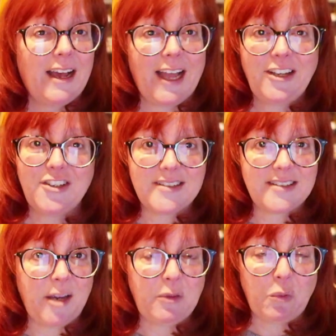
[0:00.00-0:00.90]
I could just
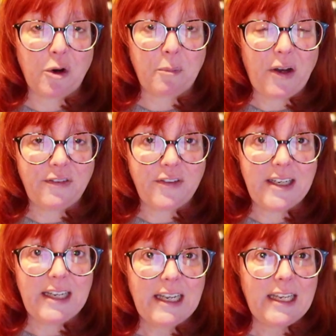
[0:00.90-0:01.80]
type the word
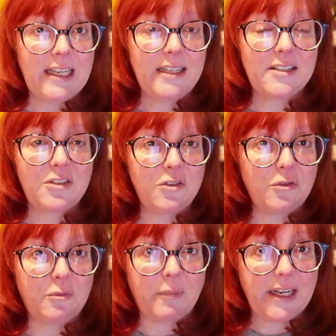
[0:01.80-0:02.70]
puffin
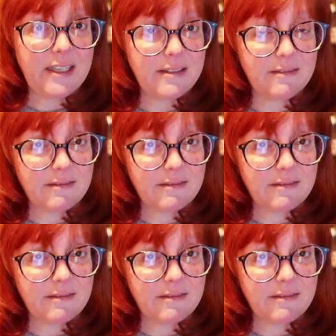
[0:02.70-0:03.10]
into my